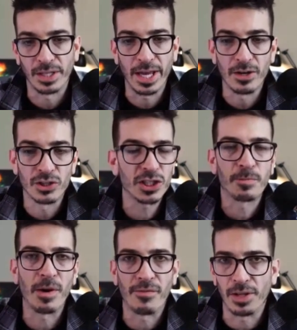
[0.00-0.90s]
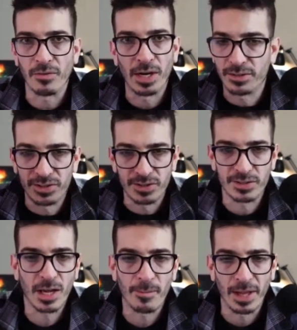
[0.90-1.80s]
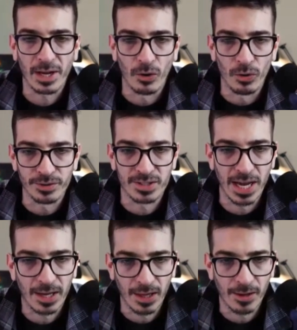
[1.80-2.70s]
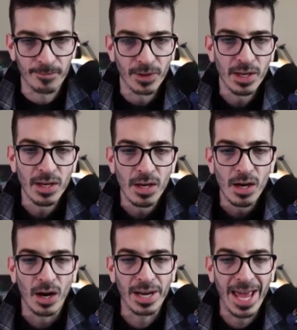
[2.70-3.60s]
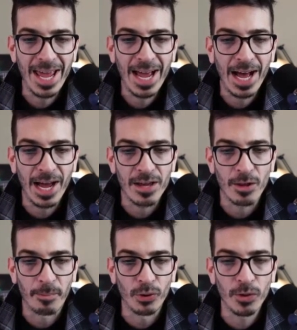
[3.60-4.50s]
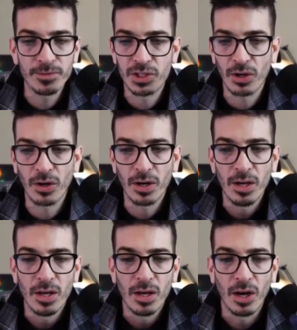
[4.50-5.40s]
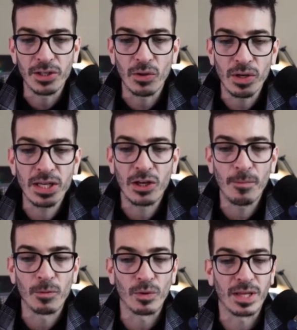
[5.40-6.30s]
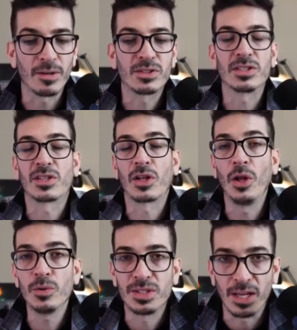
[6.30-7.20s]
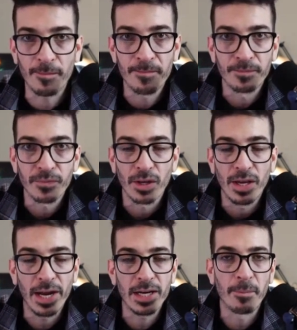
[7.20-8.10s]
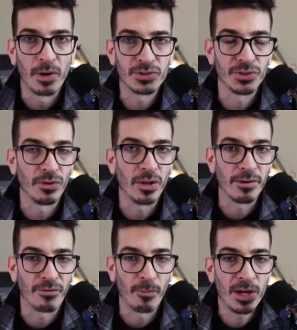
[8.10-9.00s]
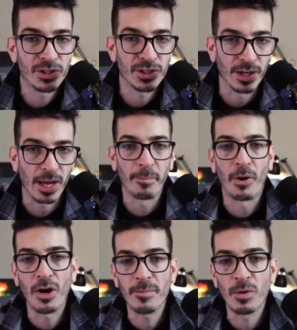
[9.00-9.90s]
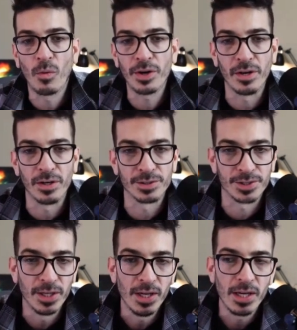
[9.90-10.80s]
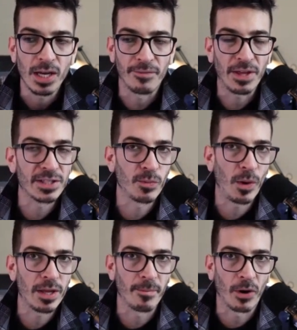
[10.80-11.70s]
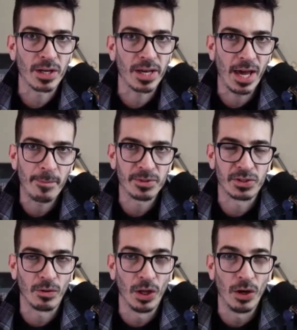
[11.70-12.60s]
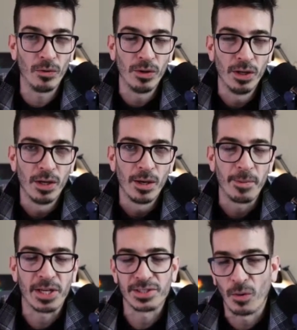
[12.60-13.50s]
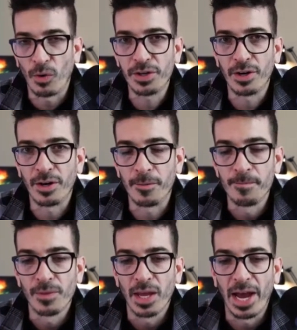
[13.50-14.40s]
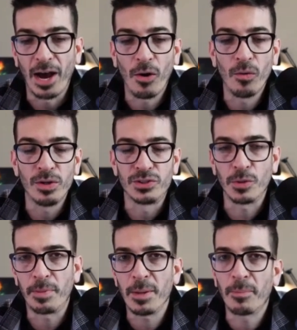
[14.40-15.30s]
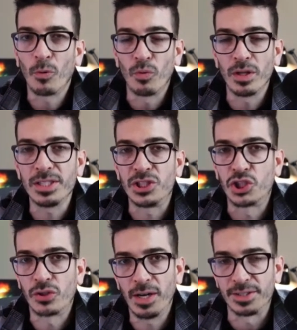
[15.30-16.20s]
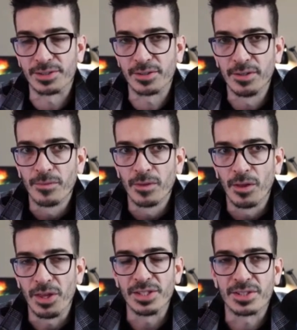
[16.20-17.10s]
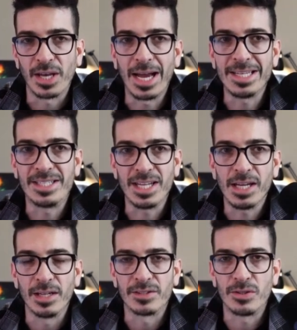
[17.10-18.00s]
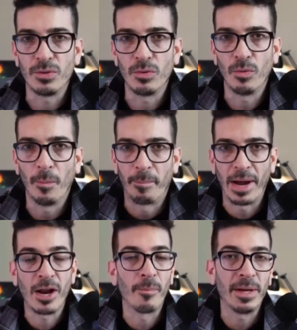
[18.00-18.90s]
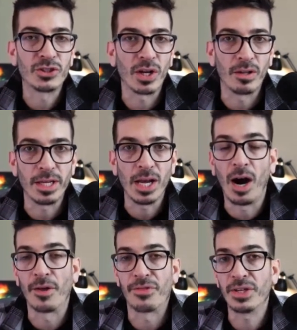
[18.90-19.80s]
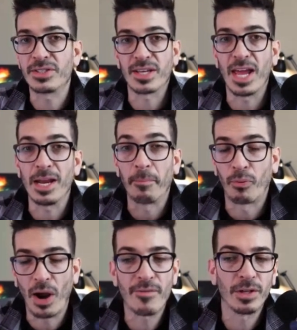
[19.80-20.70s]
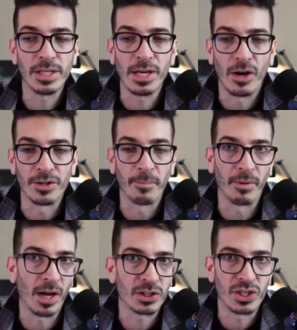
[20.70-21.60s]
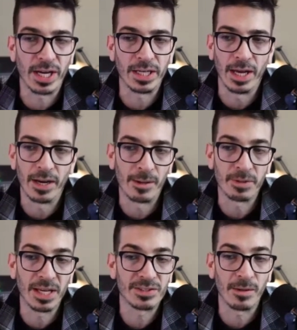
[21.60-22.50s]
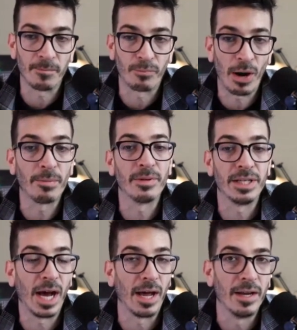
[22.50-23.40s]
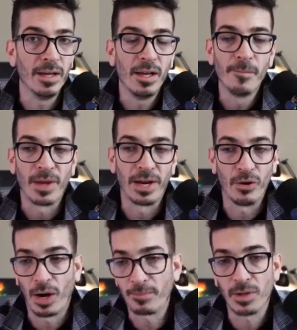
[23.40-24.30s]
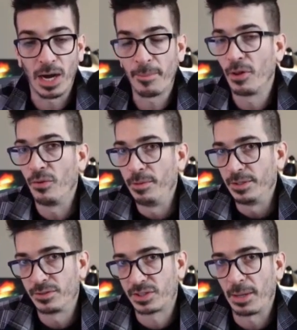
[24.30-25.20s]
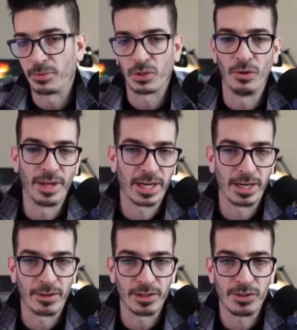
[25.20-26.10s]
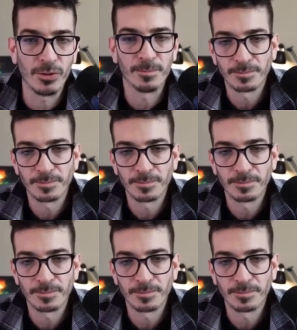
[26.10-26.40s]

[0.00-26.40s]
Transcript: later, just briefly, right? This isn't going to be like a whole tech thing. An AI that proves you're a unique human without disclosing any personal information. And part of me wonders if that's why the market cap is so low, because I wonder how do people really trust this idea to biometrically authenticate privately on the blockchain yet? I'm guessing probably not. I know I'm I'm a little bit skeptical of that kind of thing too.